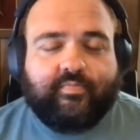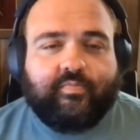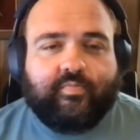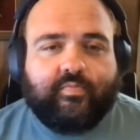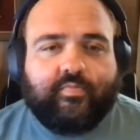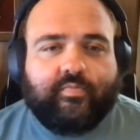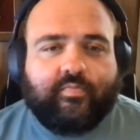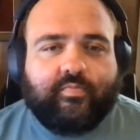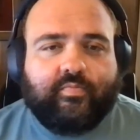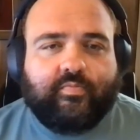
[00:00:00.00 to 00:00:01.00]

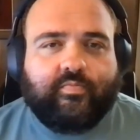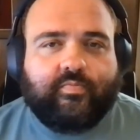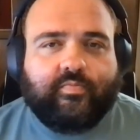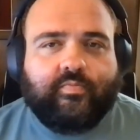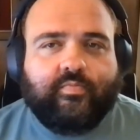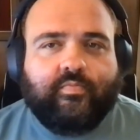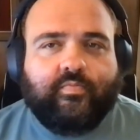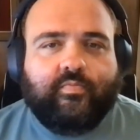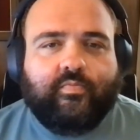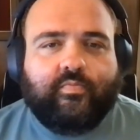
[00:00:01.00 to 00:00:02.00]

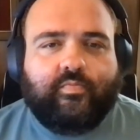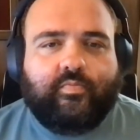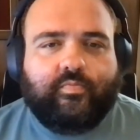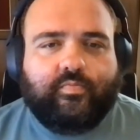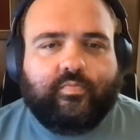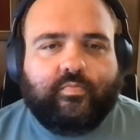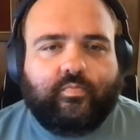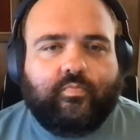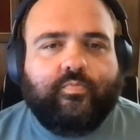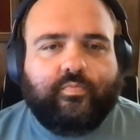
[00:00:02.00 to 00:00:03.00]

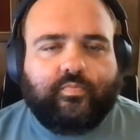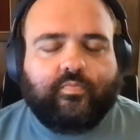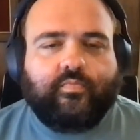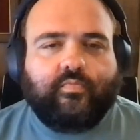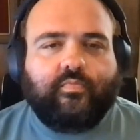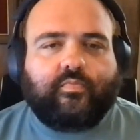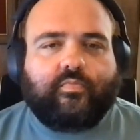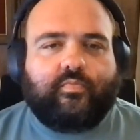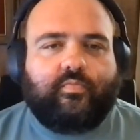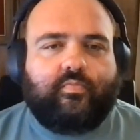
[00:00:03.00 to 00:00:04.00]

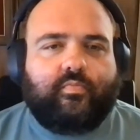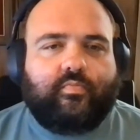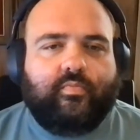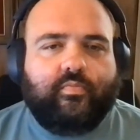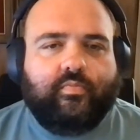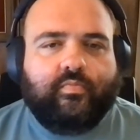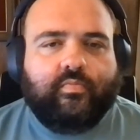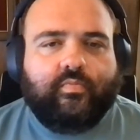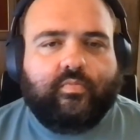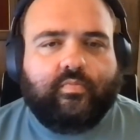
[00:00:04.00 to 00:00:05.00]

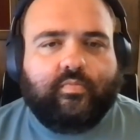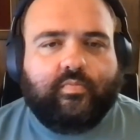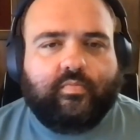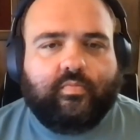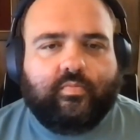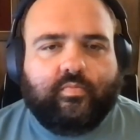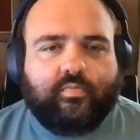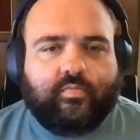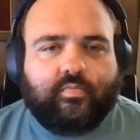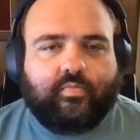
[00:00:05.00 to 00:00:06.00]

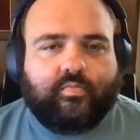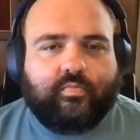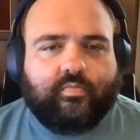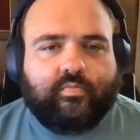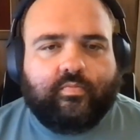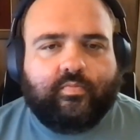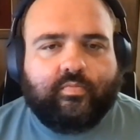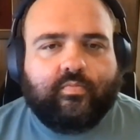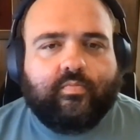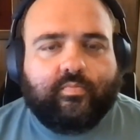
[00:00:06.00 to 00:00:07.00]

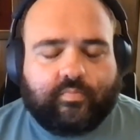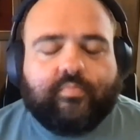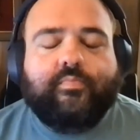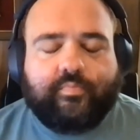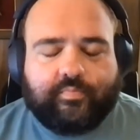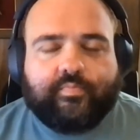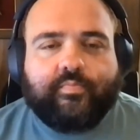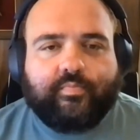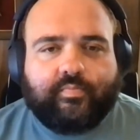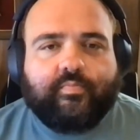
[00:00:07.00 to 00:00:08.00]
The person shown says nothing.